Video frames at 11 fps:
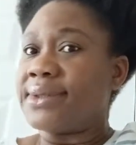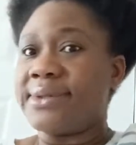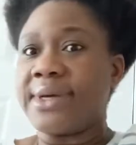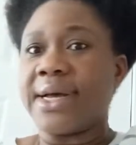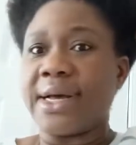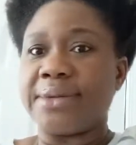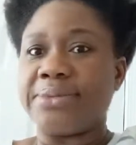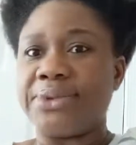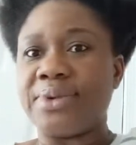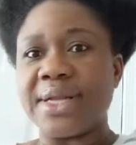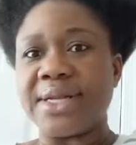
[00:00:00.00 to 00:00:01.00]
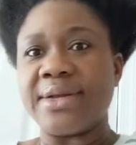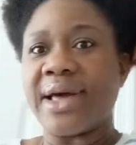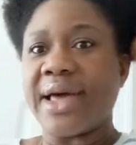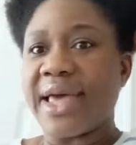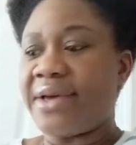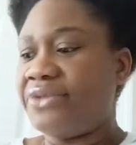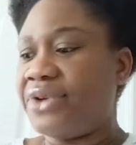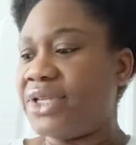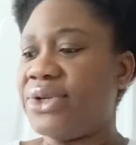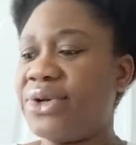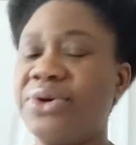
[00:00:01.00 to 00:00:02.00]
to do another hair
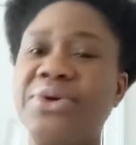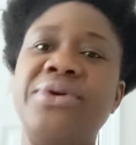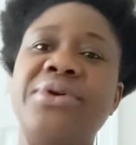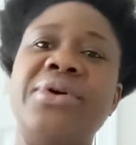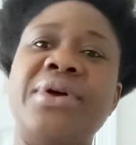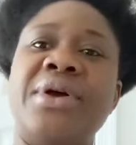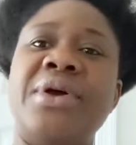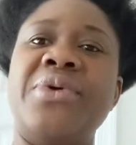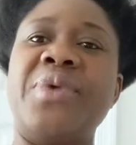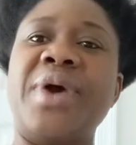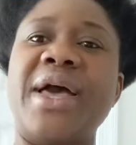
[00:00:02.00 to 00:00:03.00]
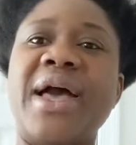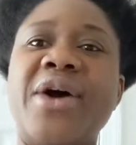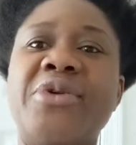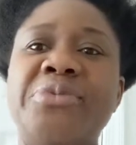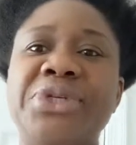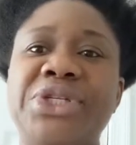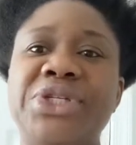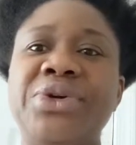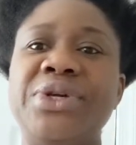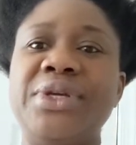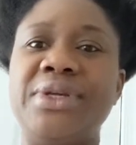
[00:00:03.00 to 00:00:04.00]
video where I'll be
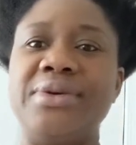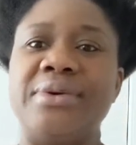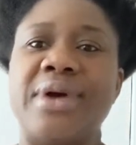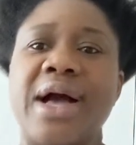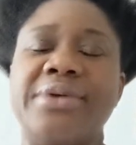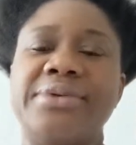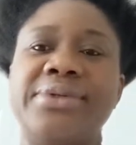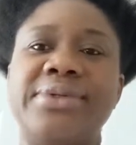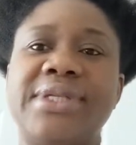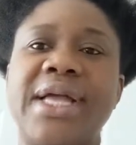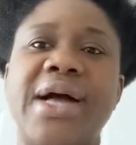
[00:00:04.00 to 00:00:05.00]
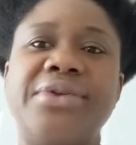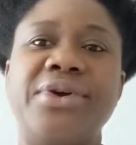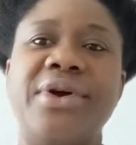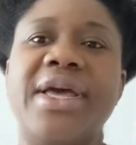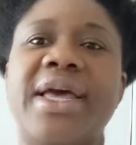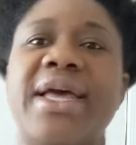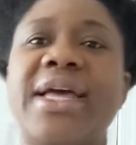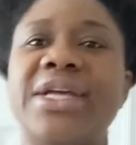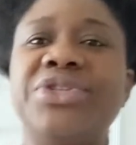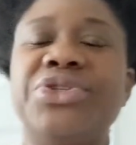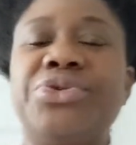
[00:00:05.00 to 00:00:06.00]
showing you how to style your hair
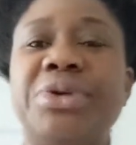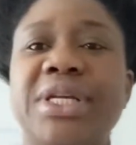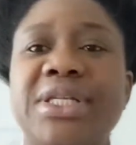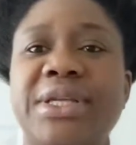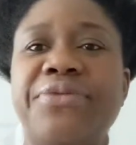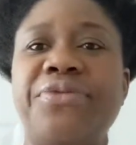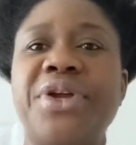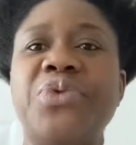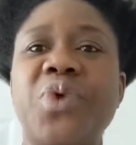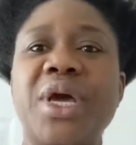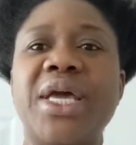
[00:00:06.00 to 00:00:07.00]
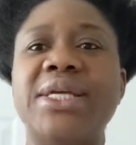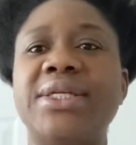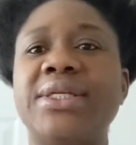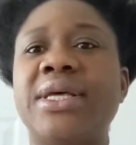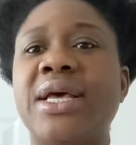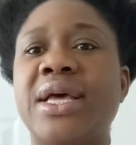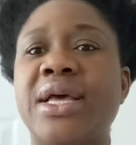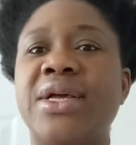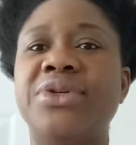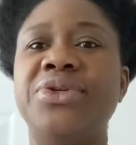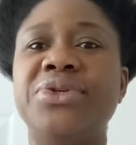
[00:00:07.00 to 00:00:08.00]
in three different ways
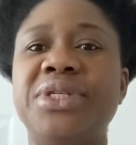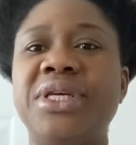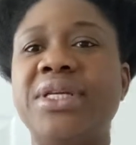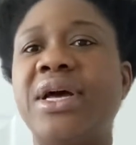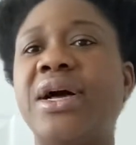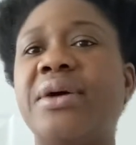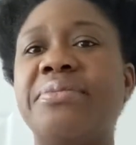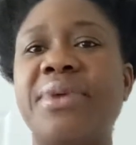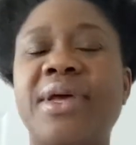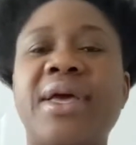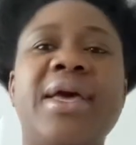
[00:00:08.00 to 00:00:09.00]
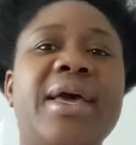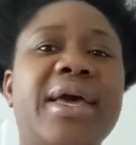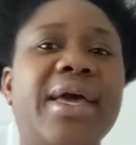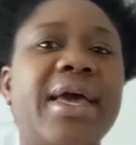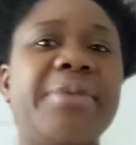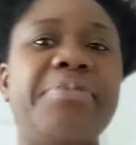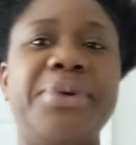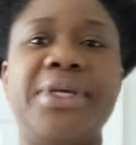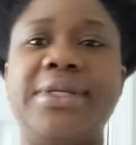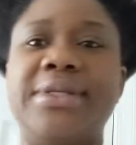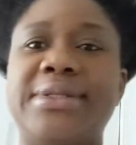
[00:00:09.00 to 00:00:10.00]
using a hair
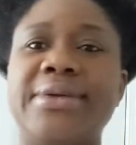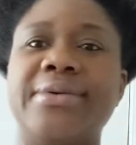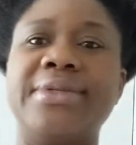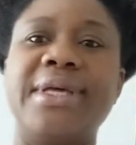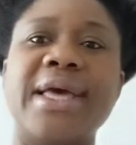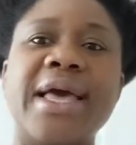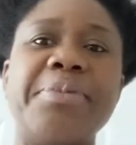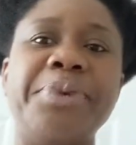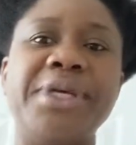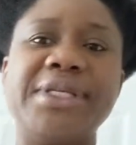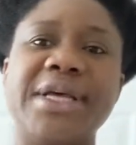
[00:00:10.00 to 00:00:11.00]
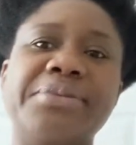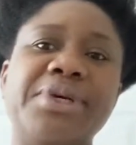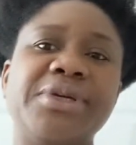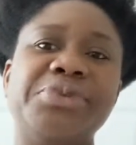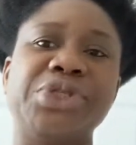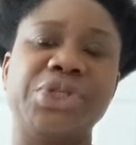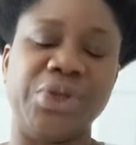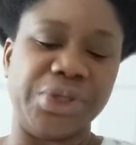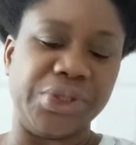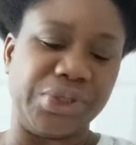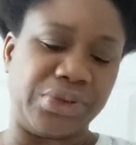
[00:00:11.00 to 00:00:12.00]
piece. So the hair piece I'm gonna be
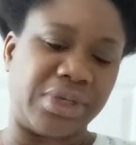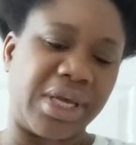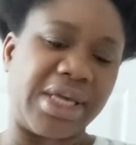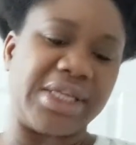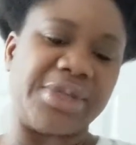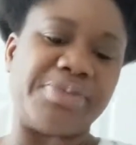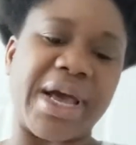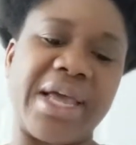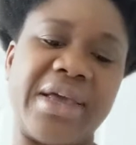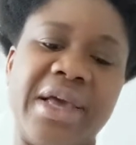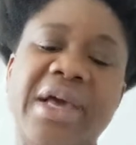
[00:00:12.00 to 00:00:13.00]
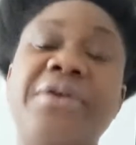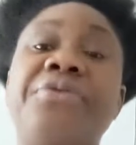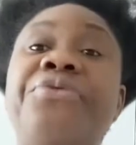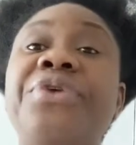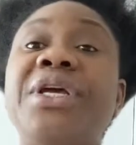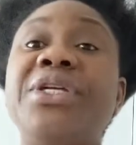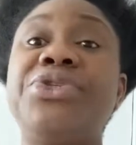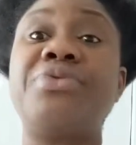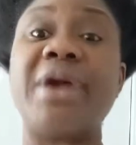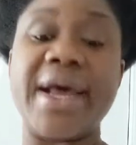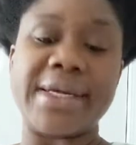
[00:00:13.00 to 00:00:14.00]
showing you today is by
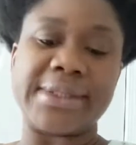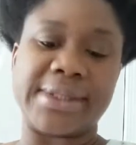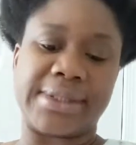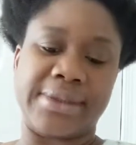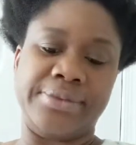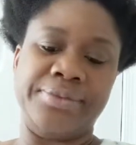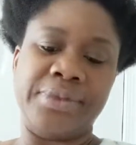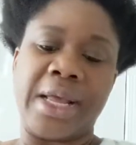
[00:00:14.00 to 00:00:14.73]
freestress.